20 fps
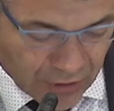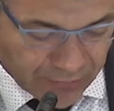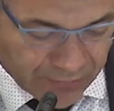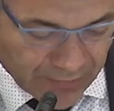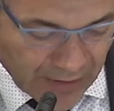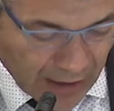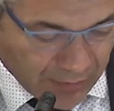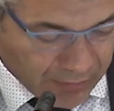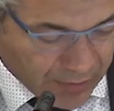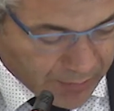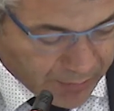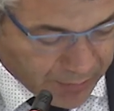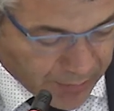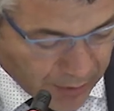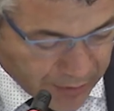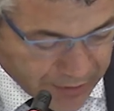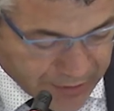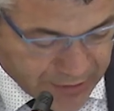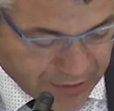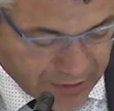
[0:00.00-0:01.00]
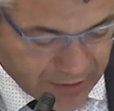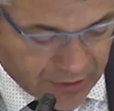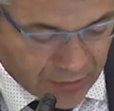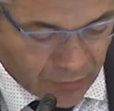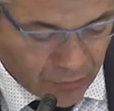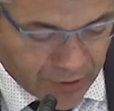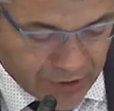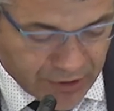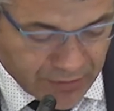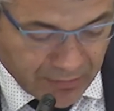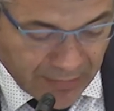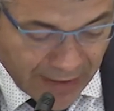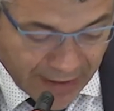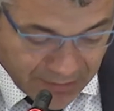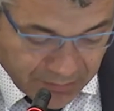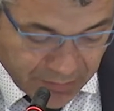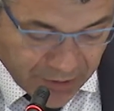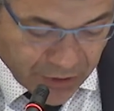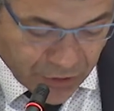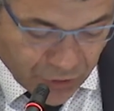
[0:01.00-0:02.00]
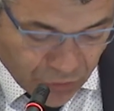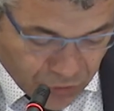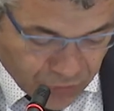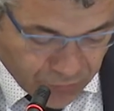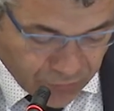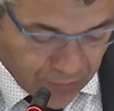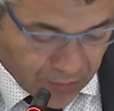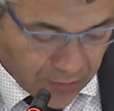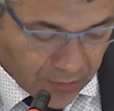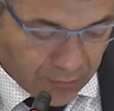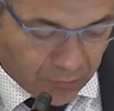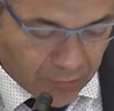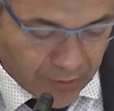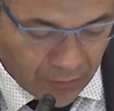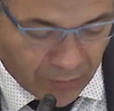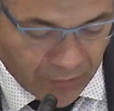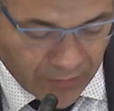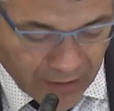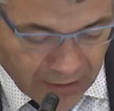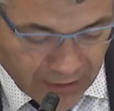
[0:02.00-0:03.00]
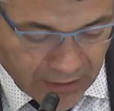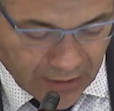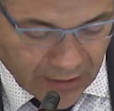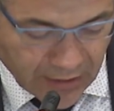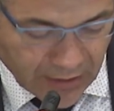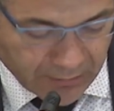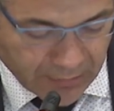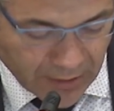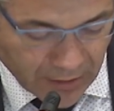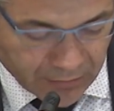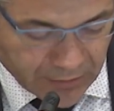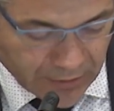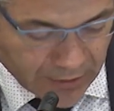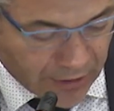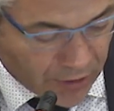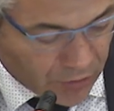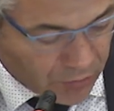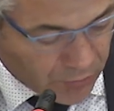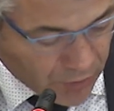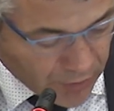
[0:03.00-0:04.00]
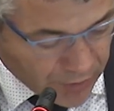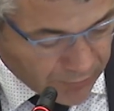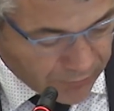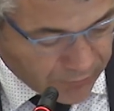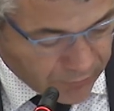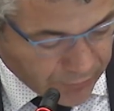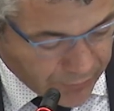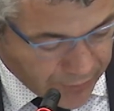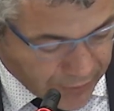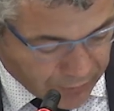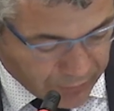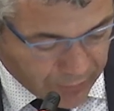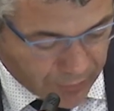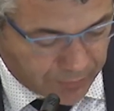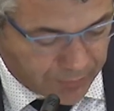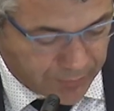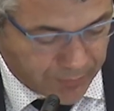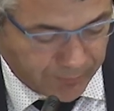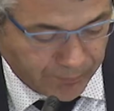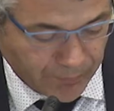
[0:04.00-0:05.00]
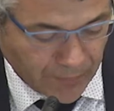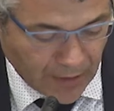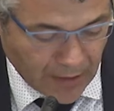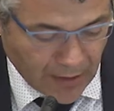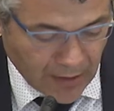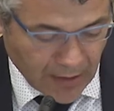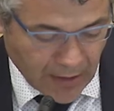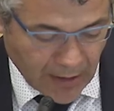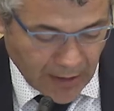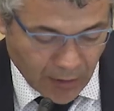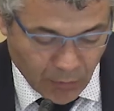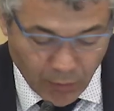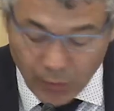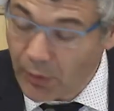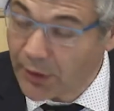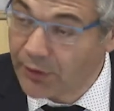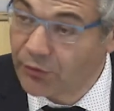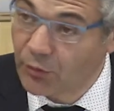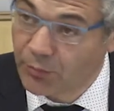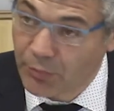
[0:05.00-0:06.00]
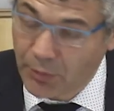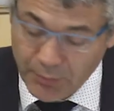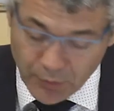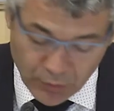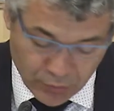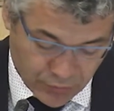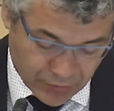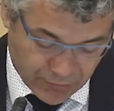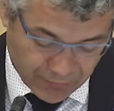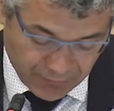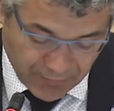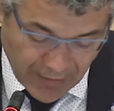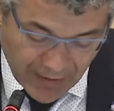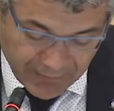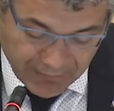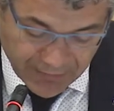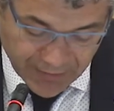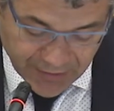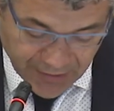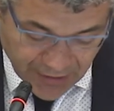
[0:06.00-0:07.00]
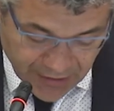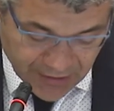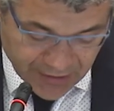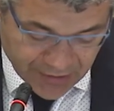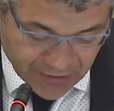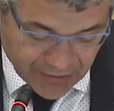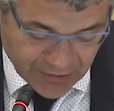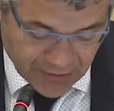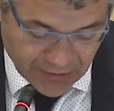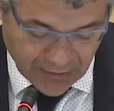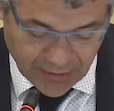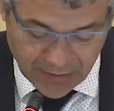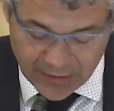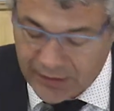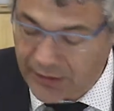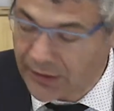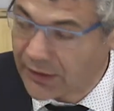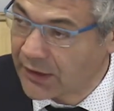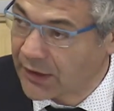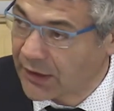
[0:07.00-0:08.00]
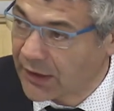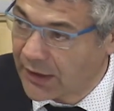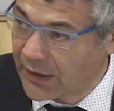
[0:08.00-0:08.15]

of our policy which might be useful when thinking about a new model for Europe. And we want to propose five ideas. And